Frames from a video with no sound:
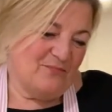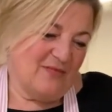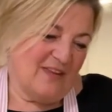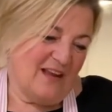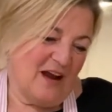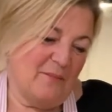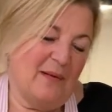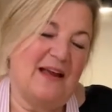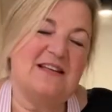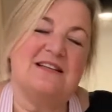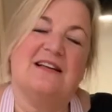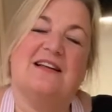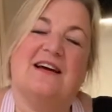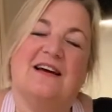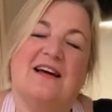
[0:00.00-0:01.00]
I made
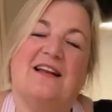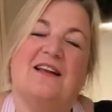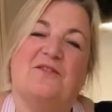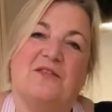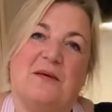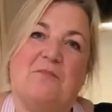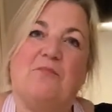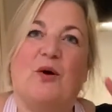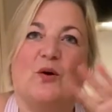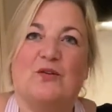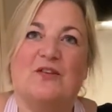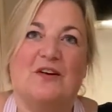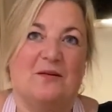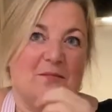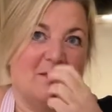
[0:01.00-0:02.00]
a lovely
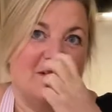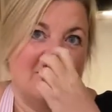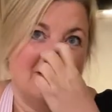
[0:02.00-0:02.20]
bottom.